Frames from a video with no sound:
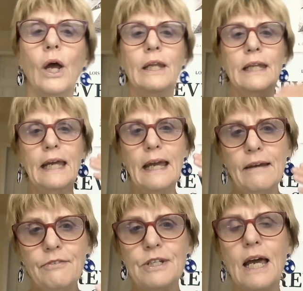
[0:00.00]
And they
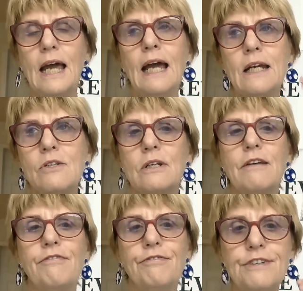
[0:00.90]
have to
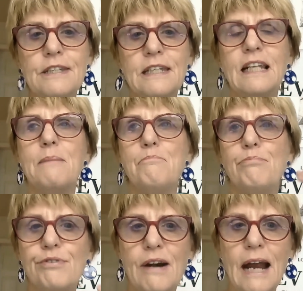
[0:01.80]
actually physically
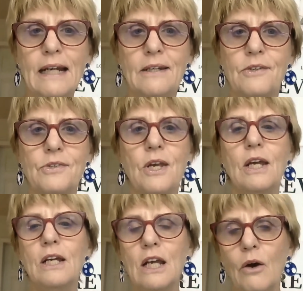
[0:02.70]
practice
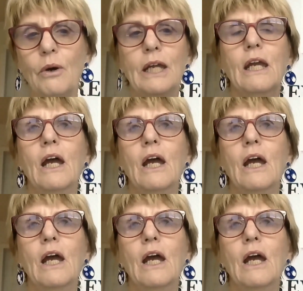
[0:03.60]
going,